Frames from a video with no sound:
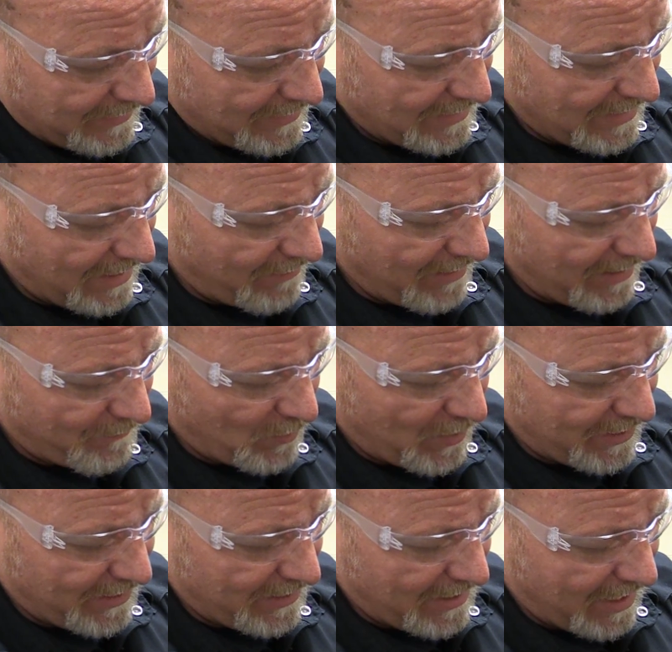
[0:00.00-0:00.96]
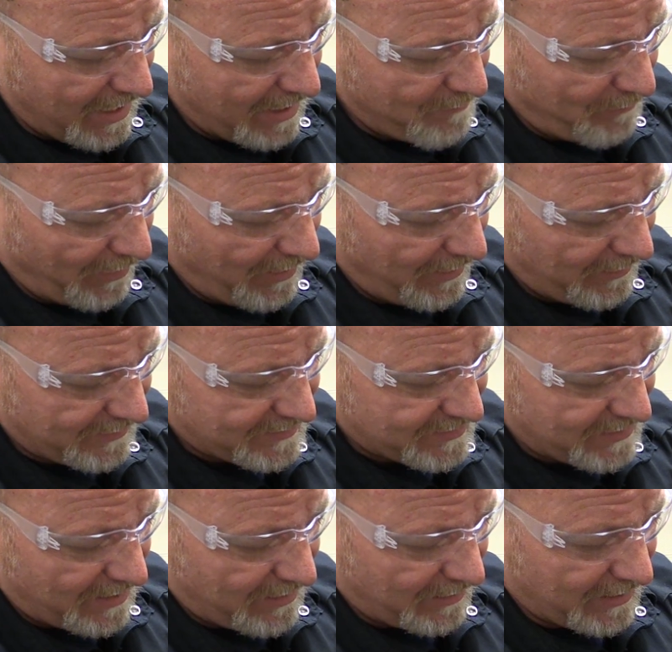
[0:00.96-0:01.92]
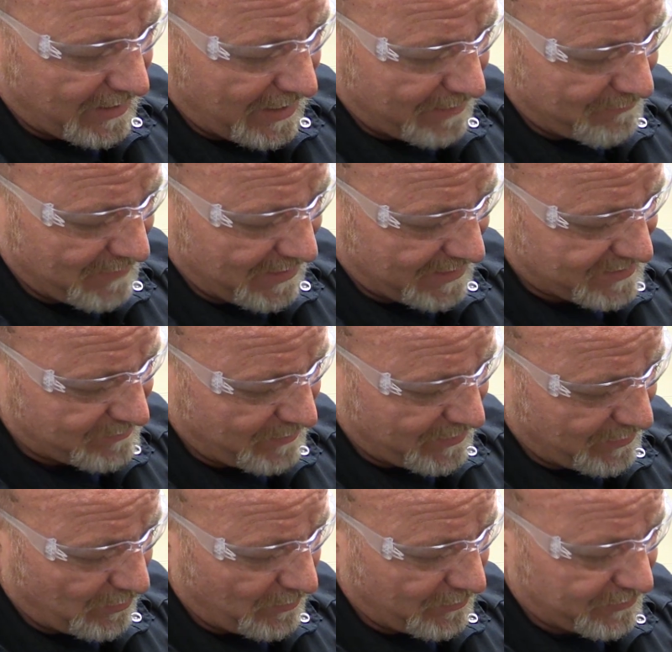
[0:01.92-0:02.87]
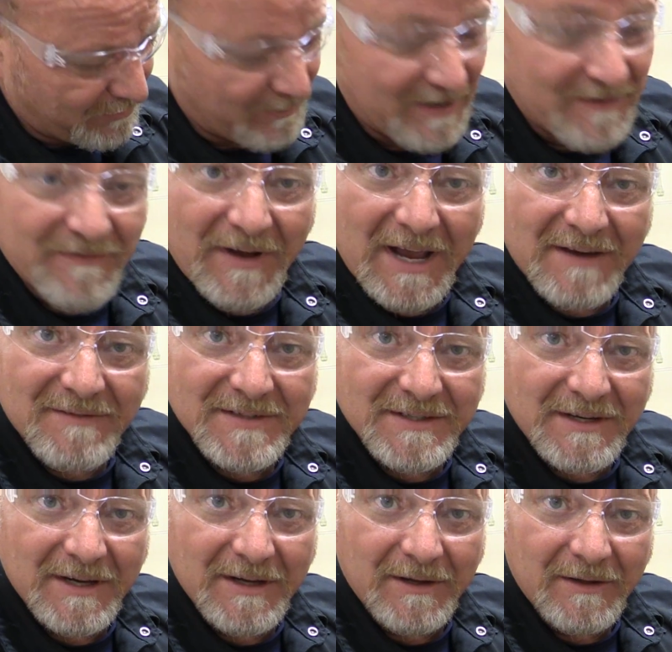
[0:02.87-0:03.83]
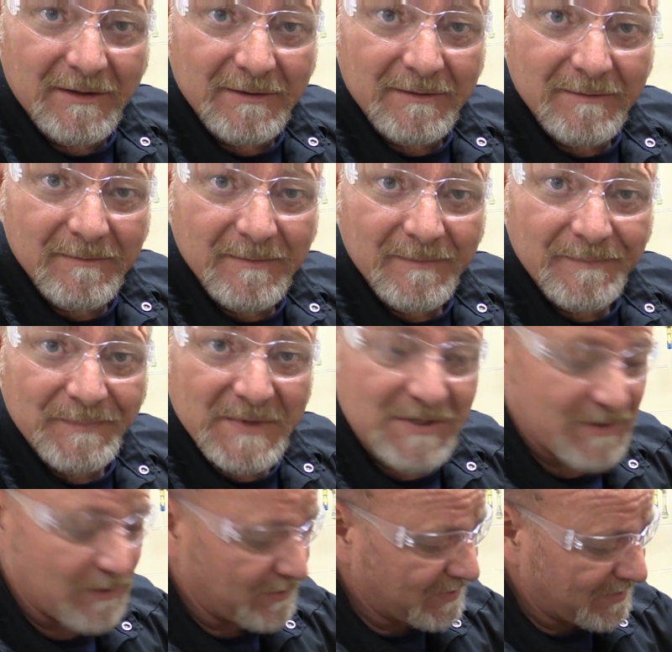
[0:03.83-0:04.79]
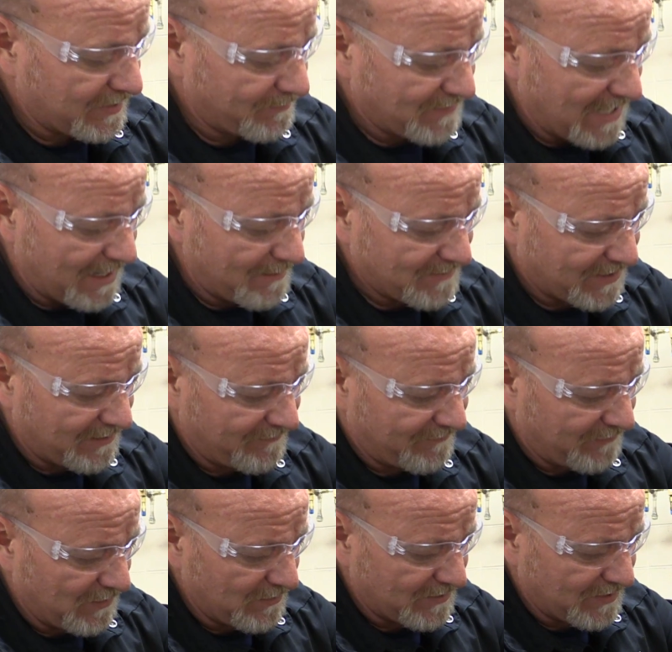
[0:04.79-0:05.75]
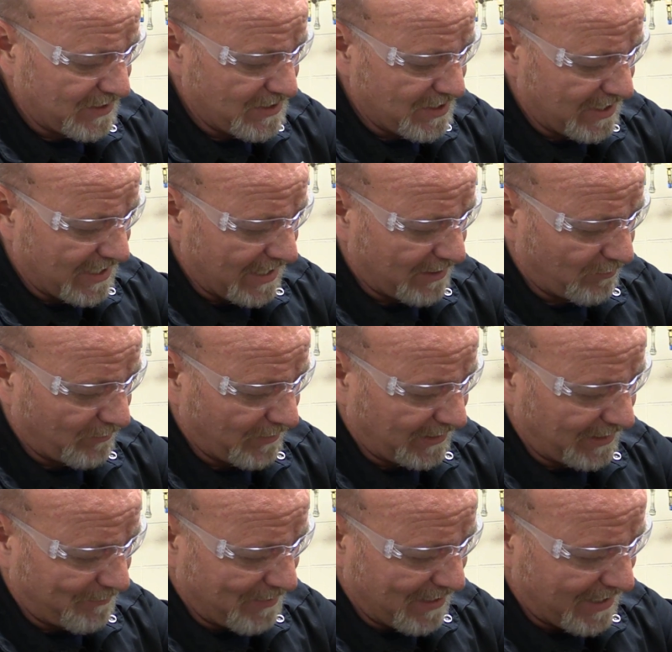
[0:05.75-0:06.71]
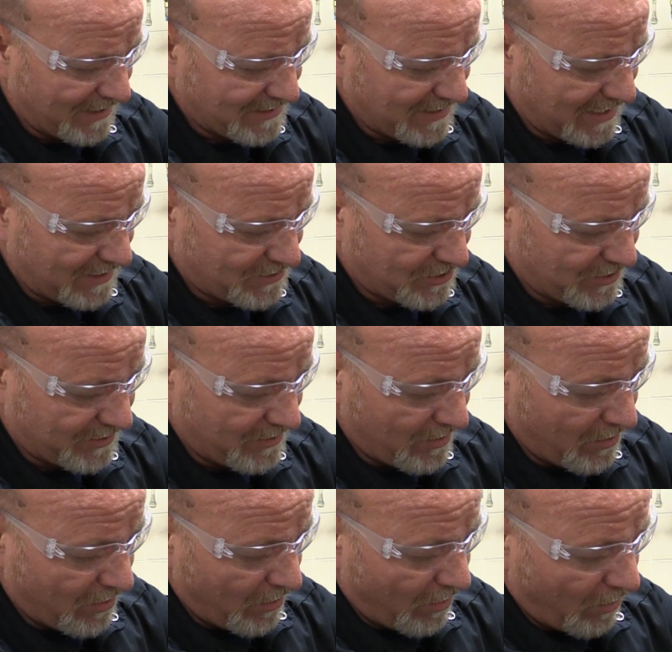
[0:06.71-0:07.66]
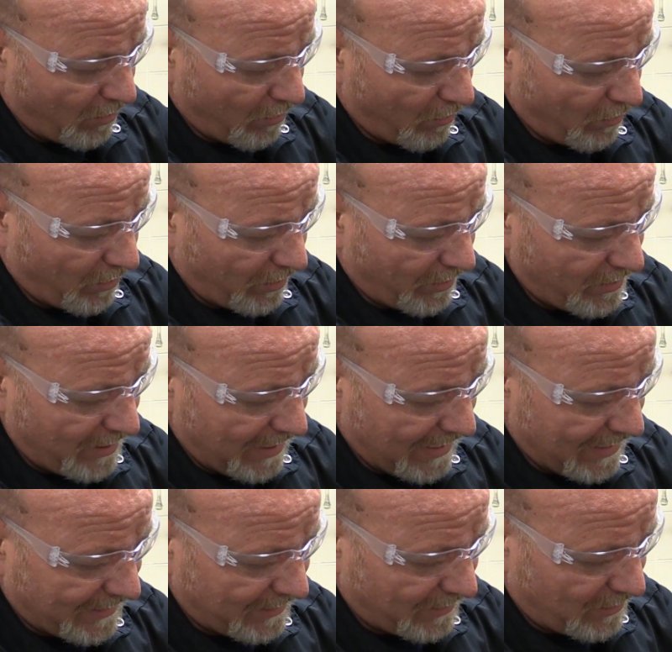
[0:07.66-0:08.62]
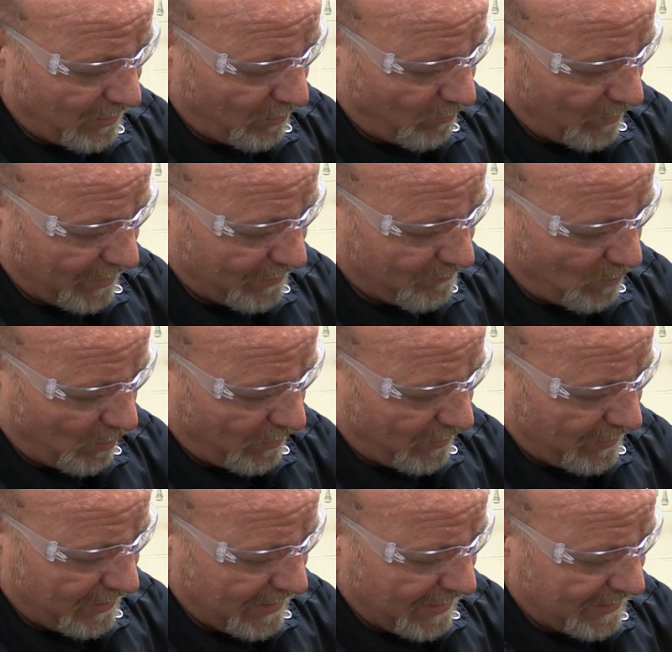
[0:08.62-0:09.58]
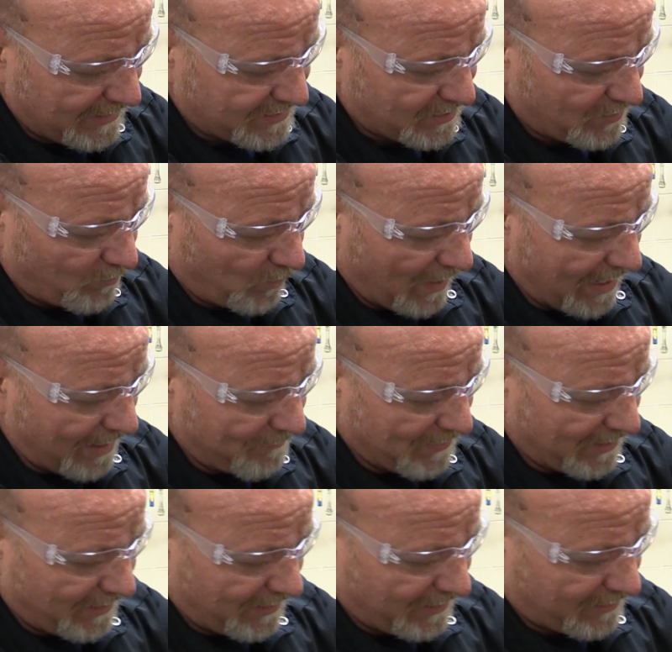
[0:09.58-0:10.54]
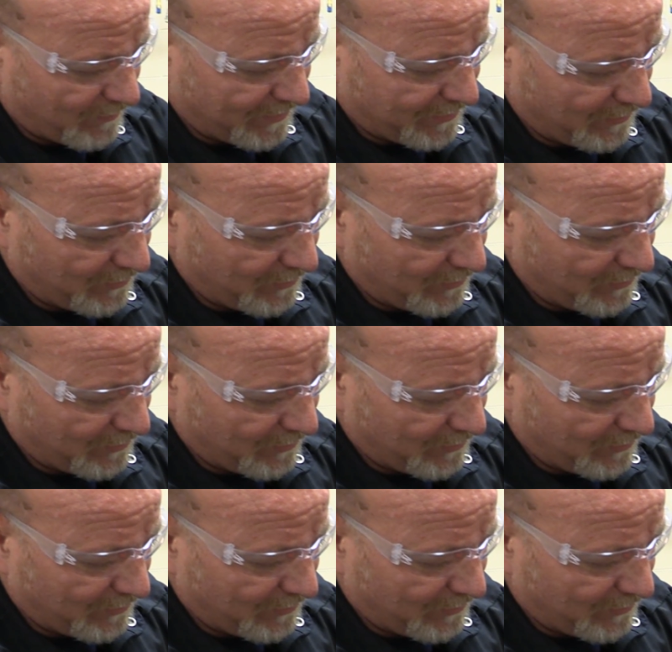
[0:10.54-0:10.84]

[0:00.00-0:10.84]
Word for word: now I'm running a pulse argon mix with 035 steel. So it's sometimes confusing. You got to really pay attention. Or I can go one more and it's a rapid arc with